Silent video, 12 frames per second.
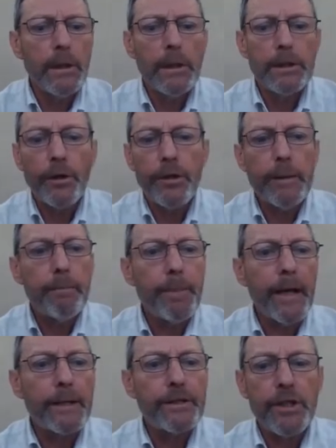So the
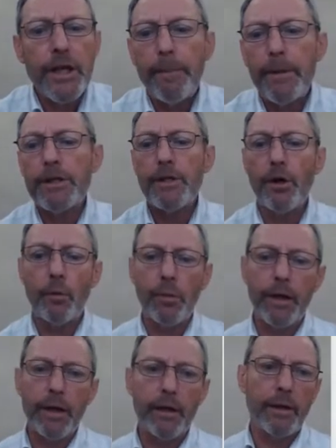impacts of Japanese
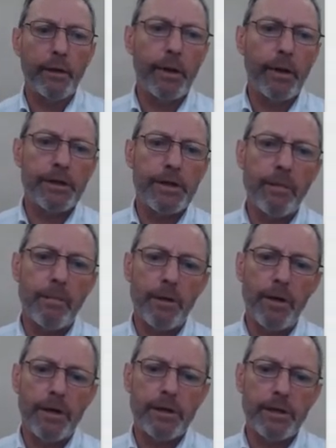knotweed, I think we can
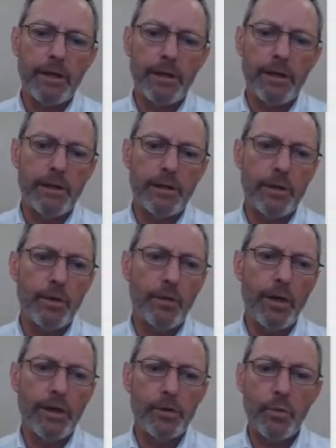summarize uh, in two
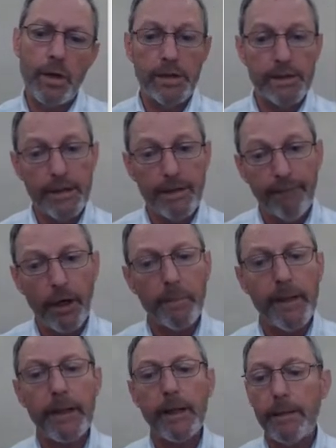ways. One is the
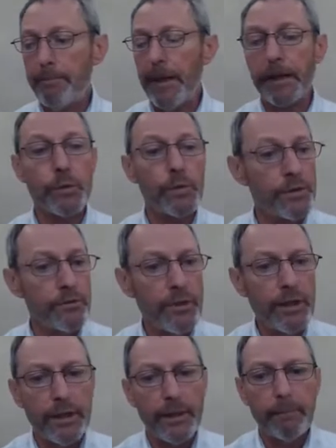environmental impact, which is
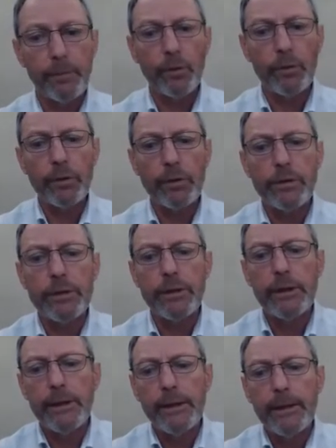really important.
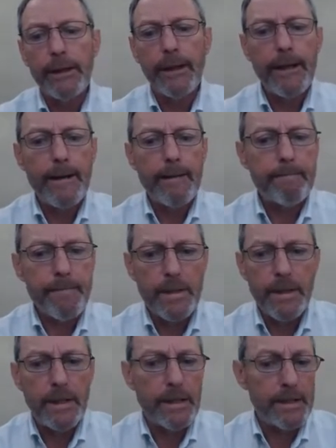Um,
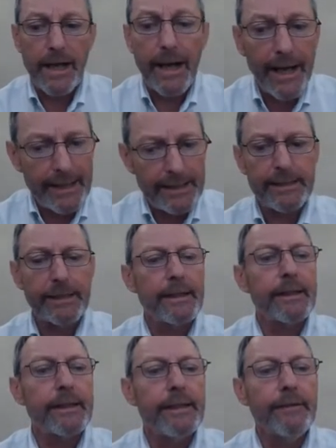it is a
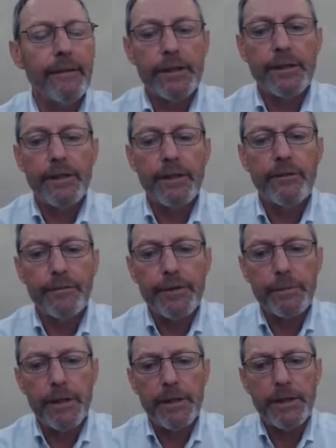classic invasive
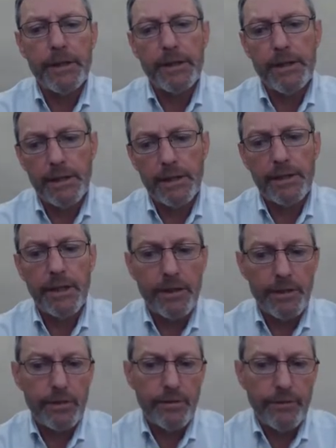species in the
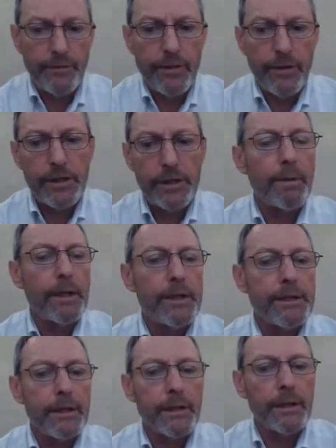sense of uh,
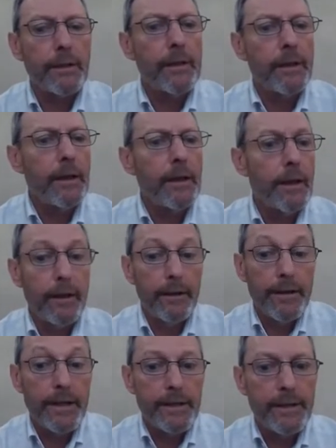displacing uh,
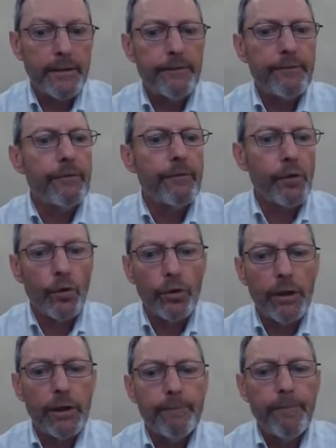native
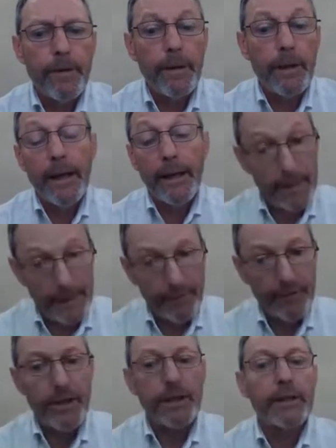flora and
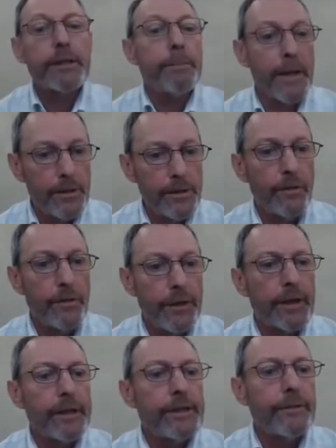everything that depends on the
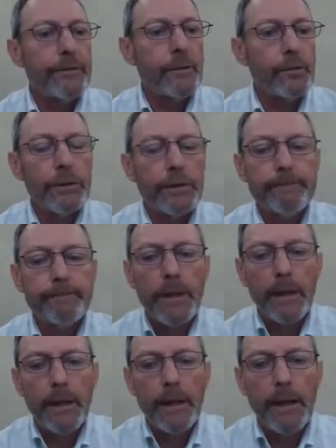native flora.
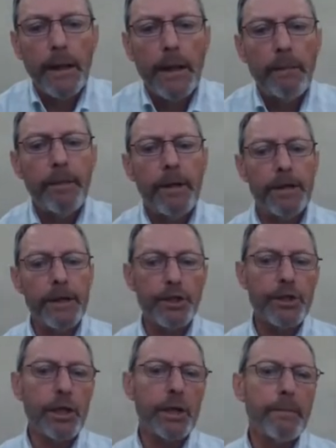Uh, but
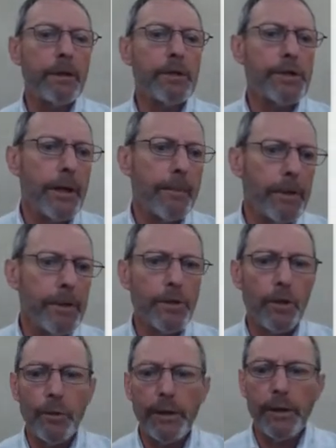additionally, because Japanese
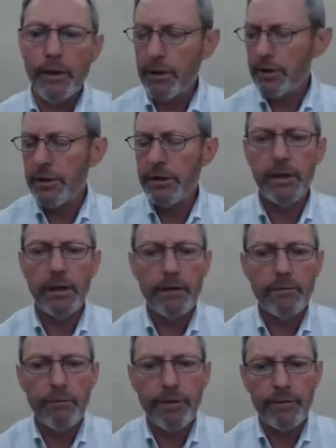knotweed occurs in,
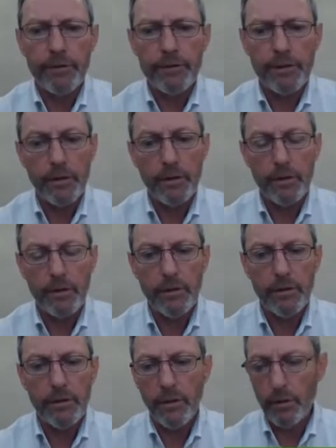in rivers, uh,
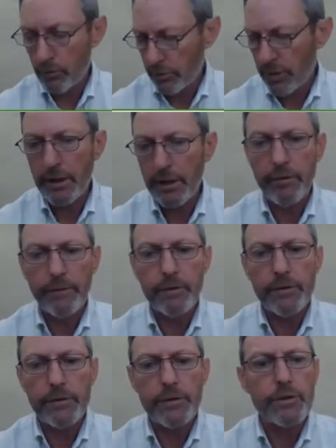alongside
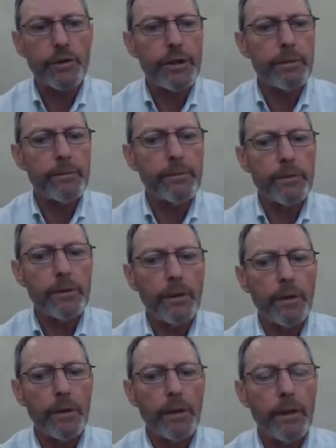rivers and streams
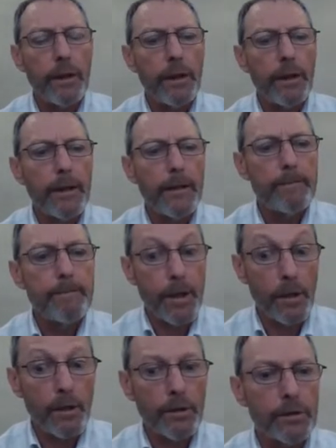um, a
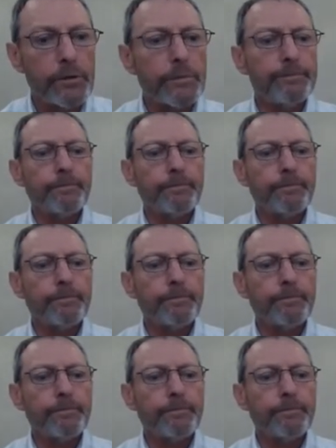lot,